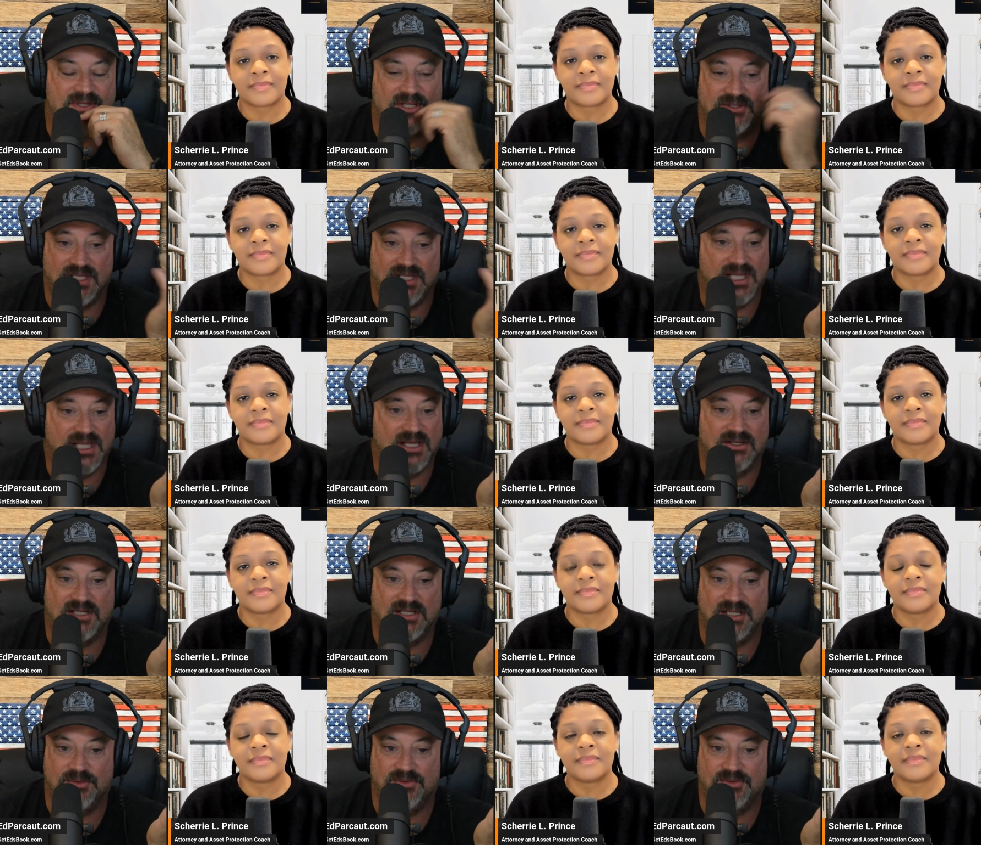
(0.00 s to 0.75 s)
Speaker 1: it
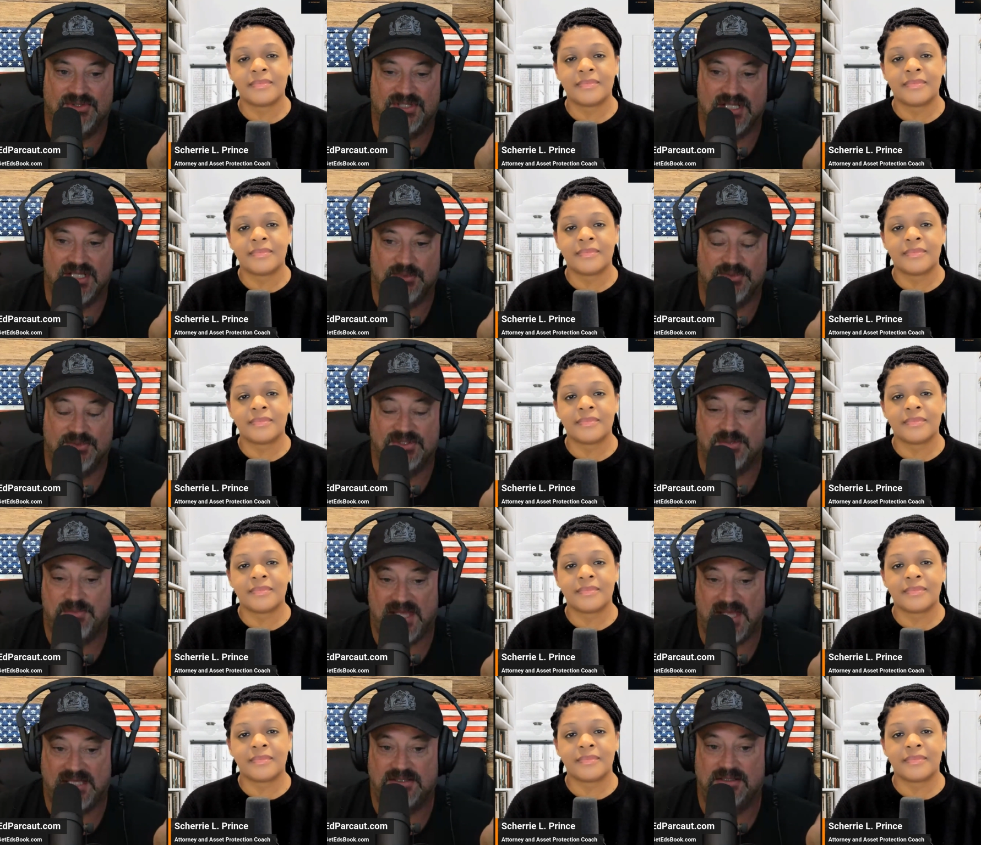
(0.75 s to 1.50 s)
was, it was a bad
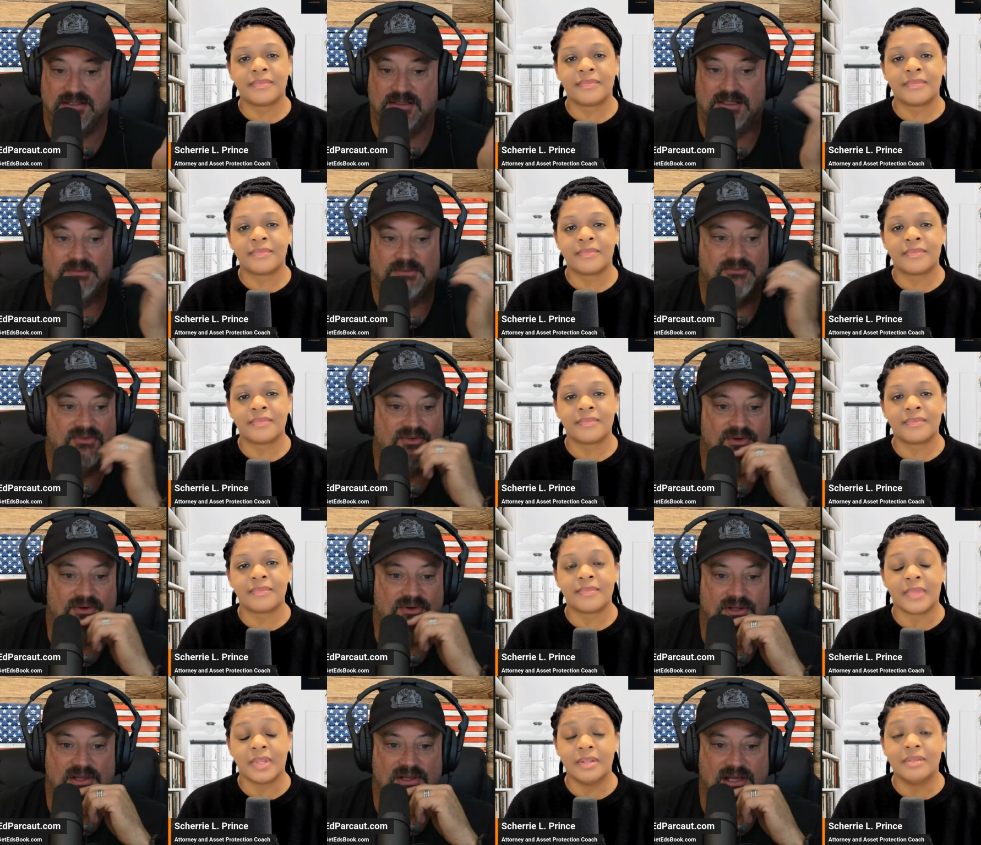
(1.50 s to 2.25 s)
time for a
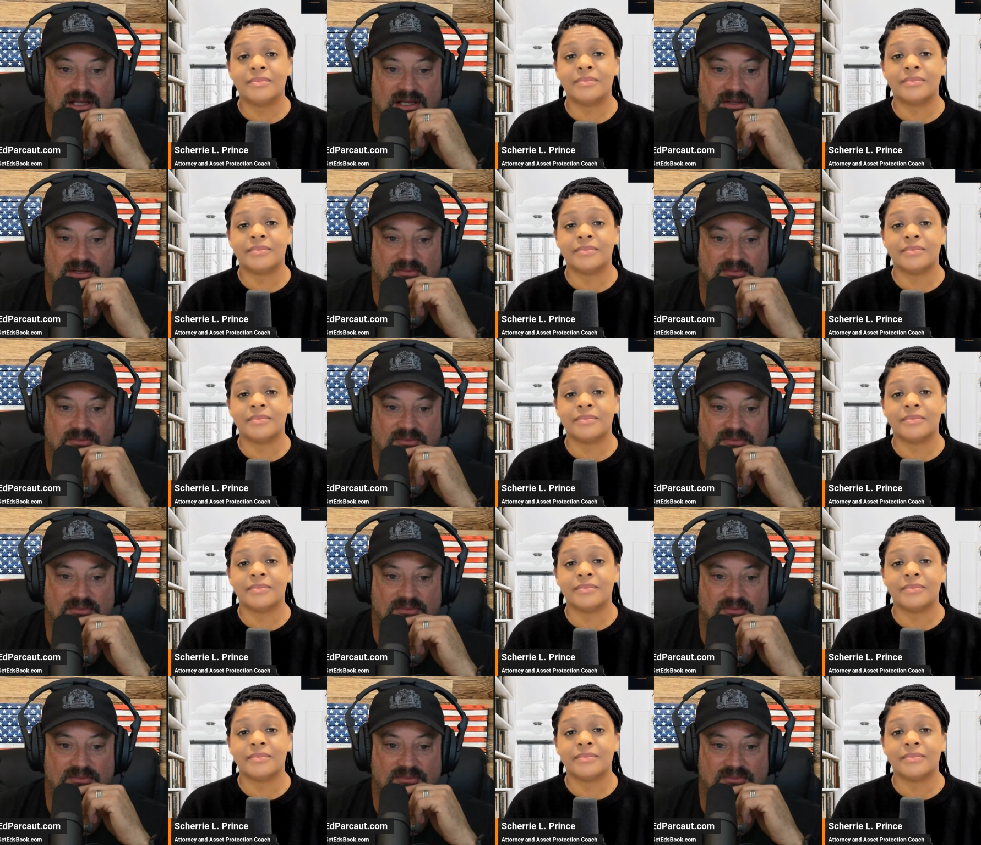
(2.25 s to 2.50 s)
lot of